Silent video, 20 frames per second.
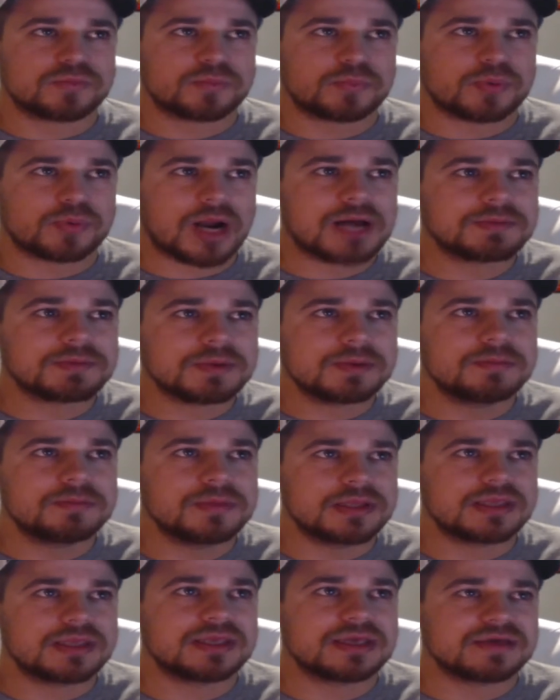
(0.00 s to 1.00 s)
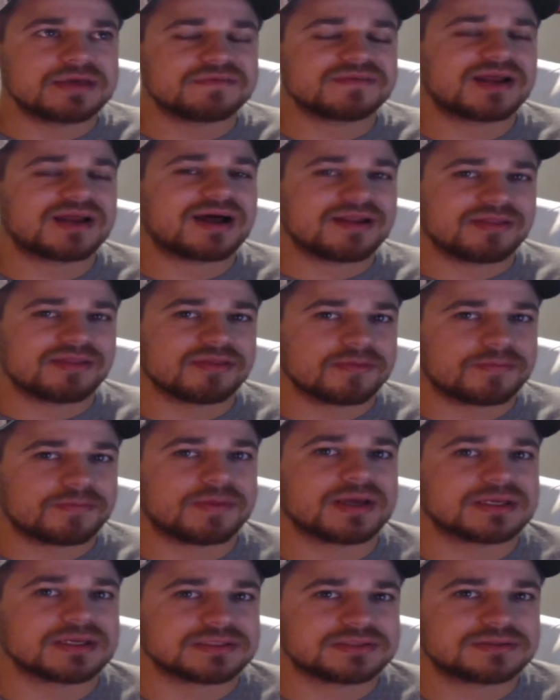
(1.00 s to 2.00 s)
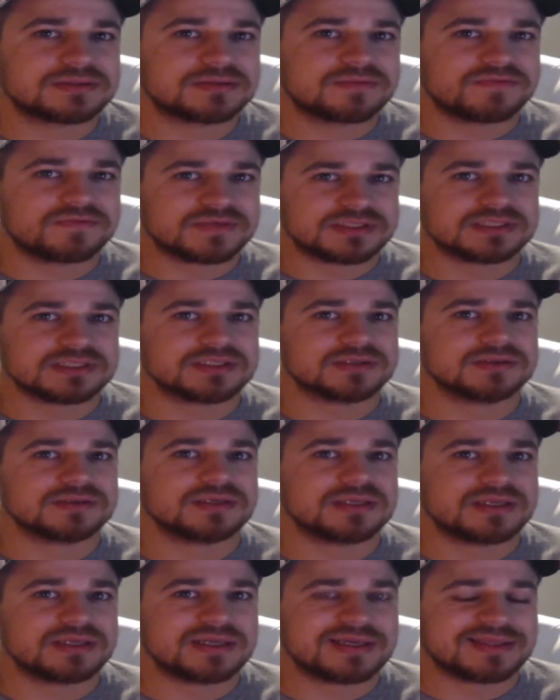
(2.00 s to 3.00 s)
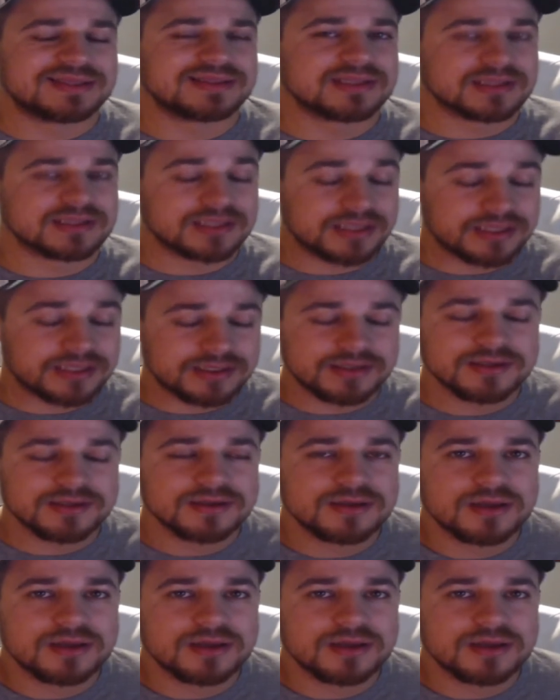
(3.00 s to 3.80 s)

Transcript: probably if not the best facility in the league.